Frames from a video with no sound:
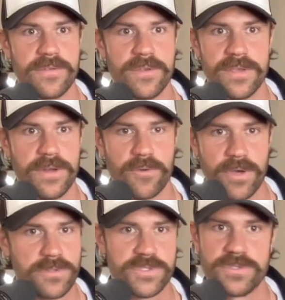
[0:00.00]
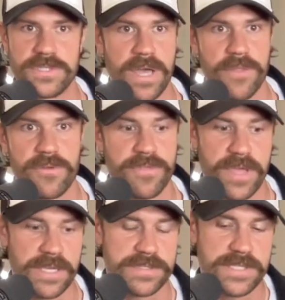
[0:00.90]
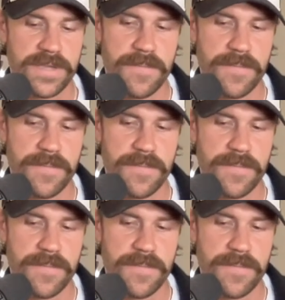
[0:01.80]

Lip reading: you know, cultures and other things.